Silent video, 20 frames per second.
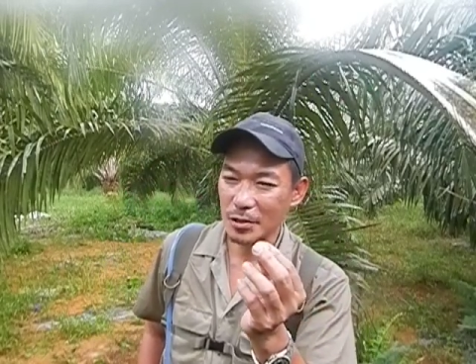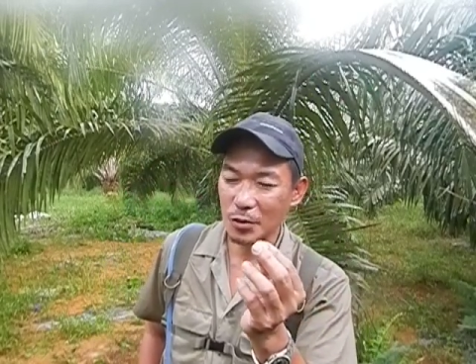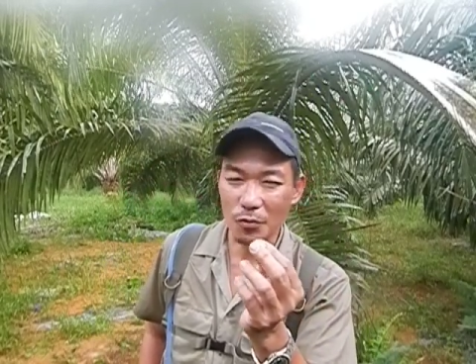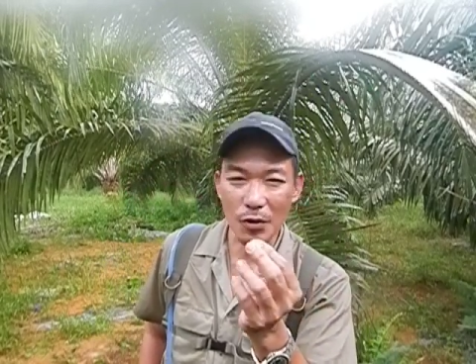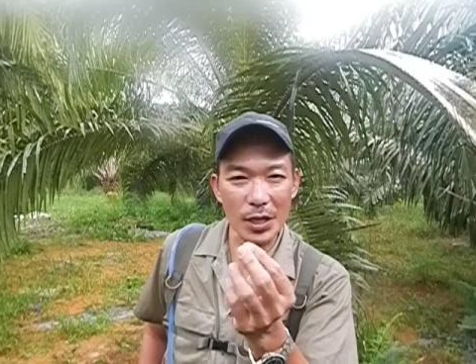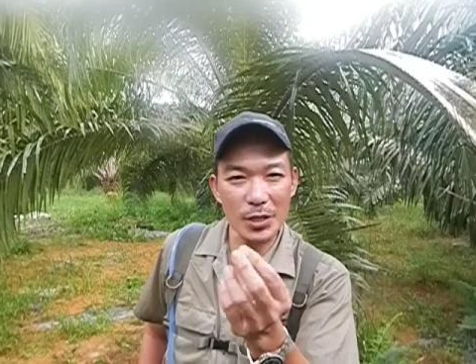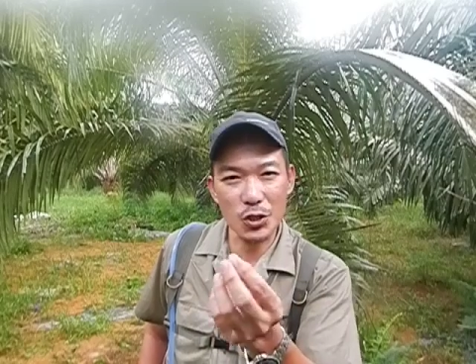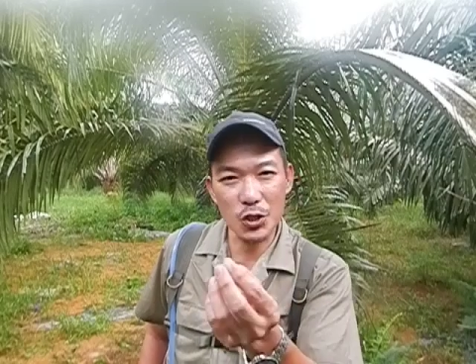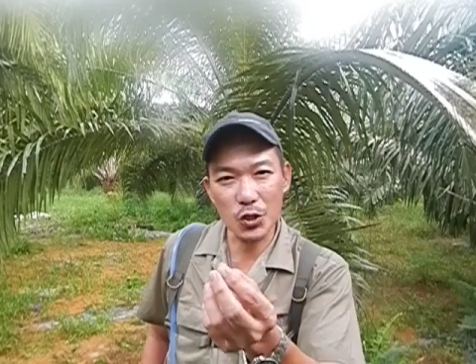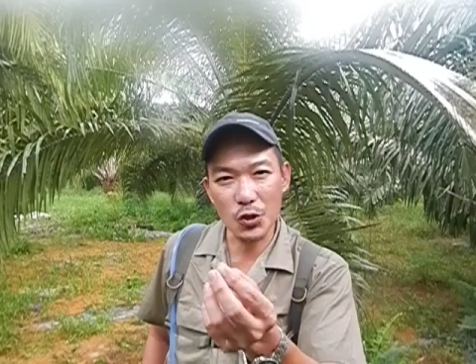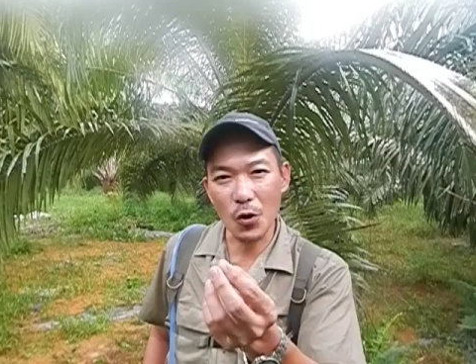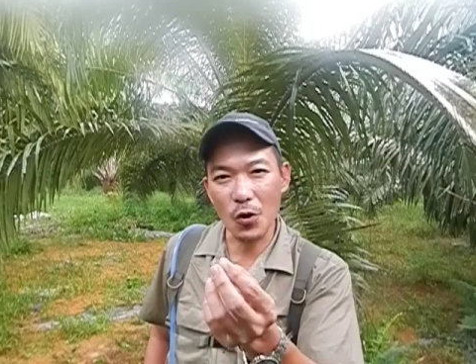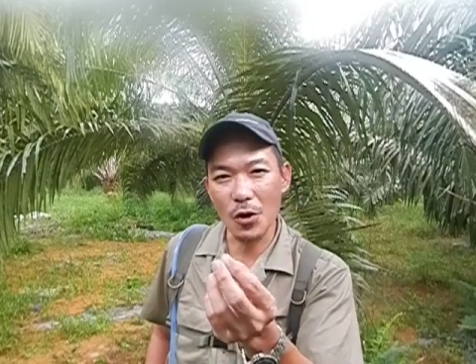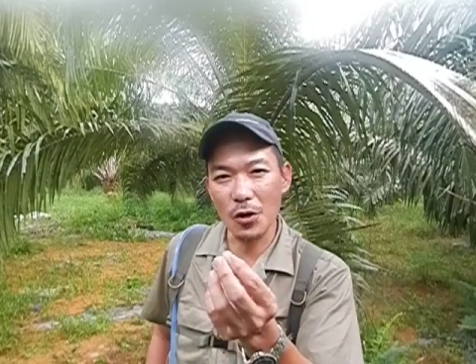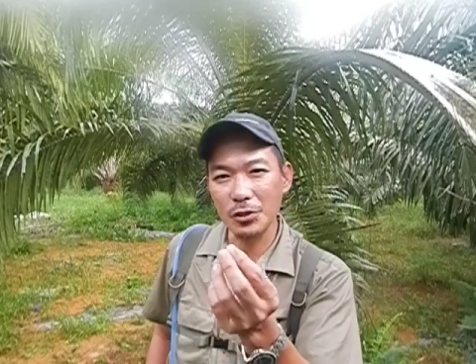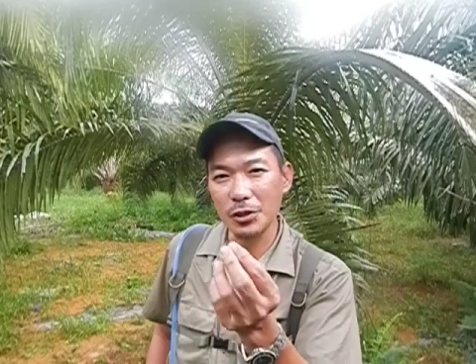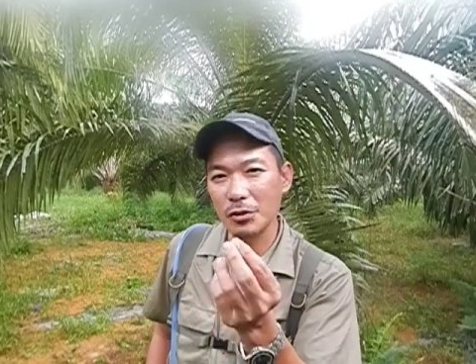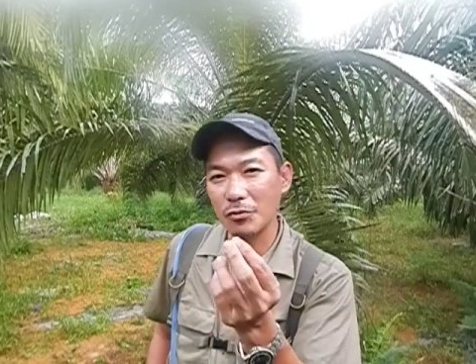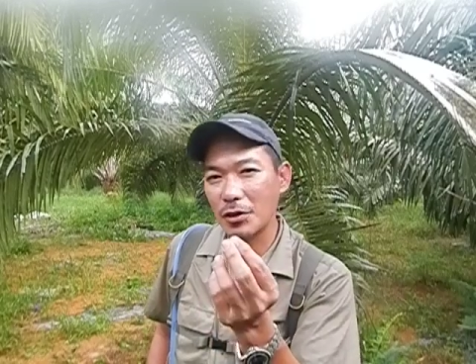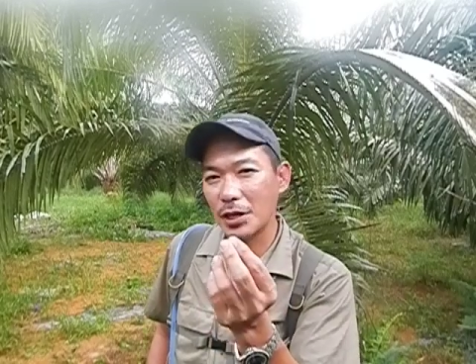the right
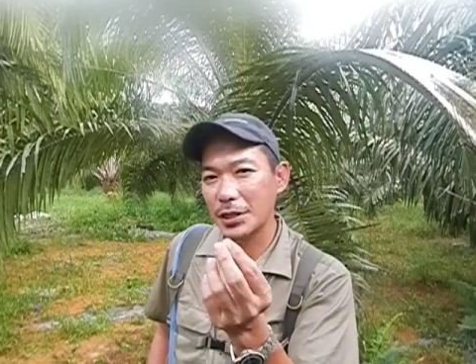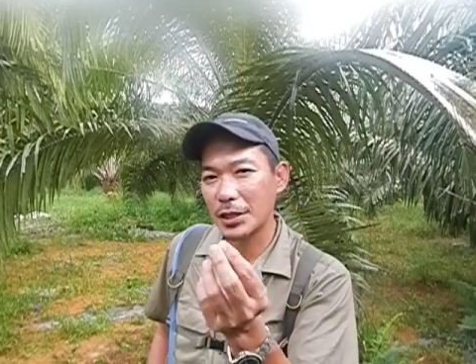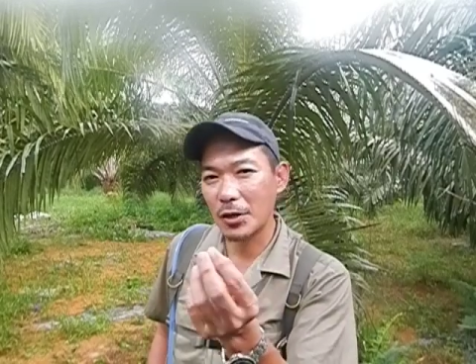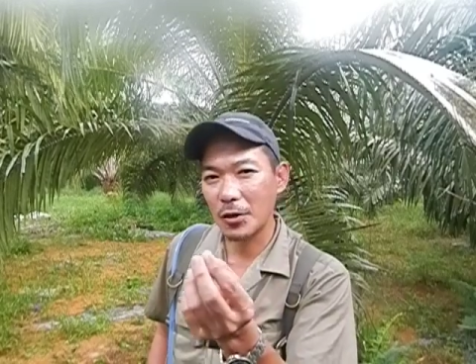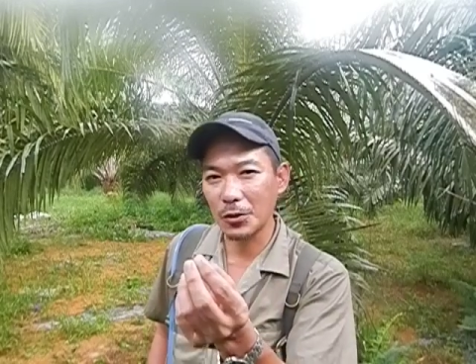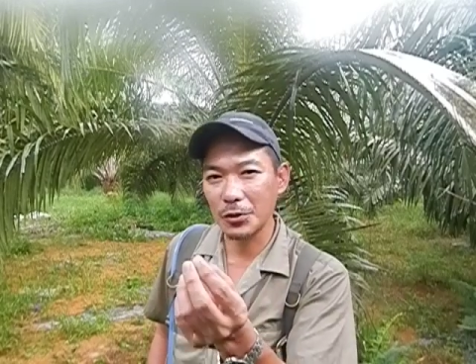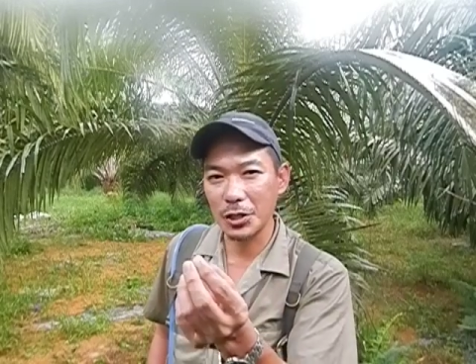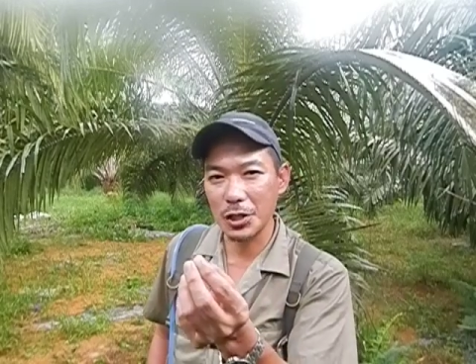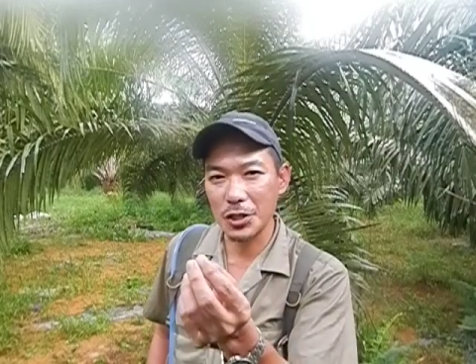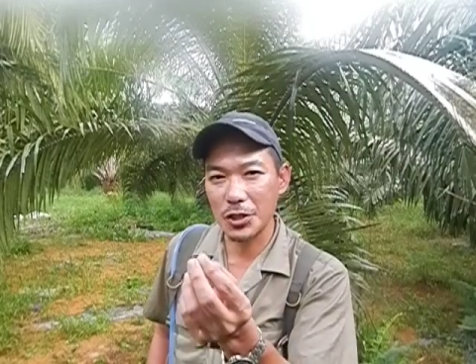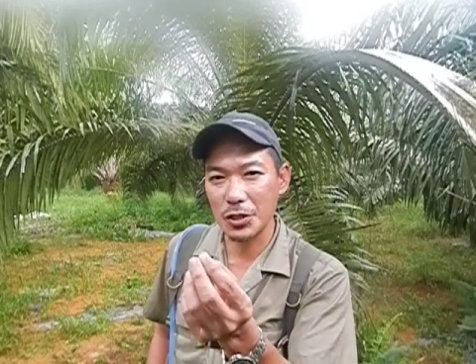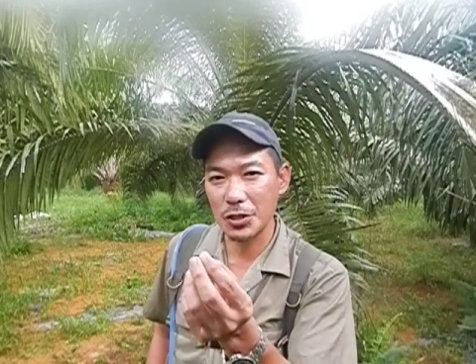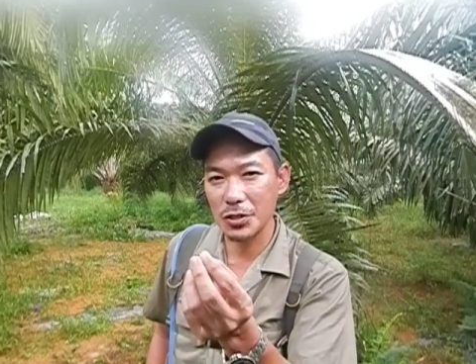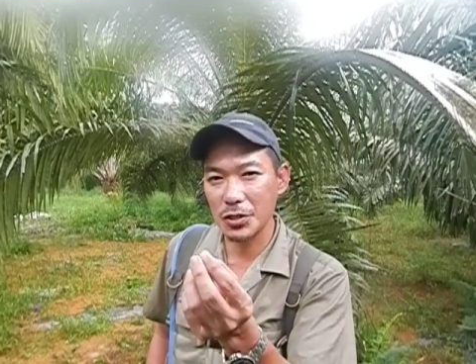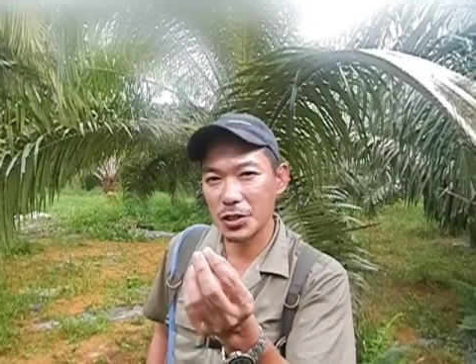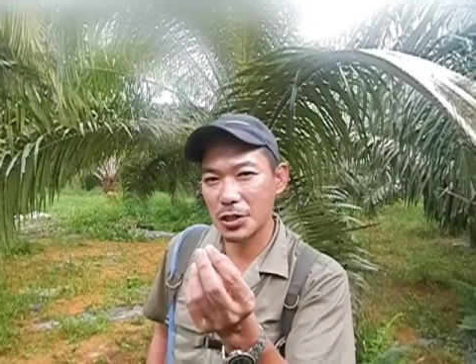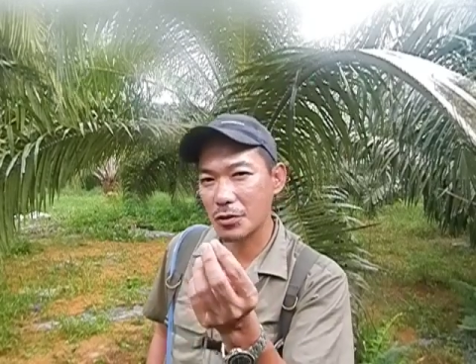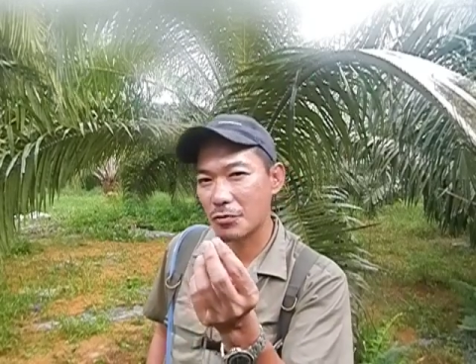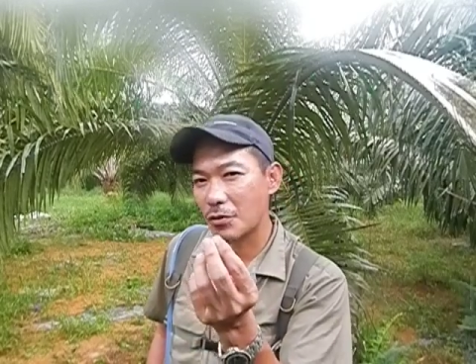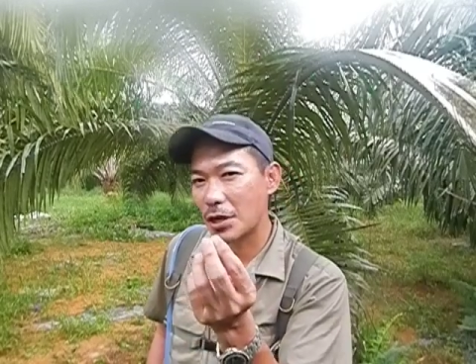soil, the right conditions,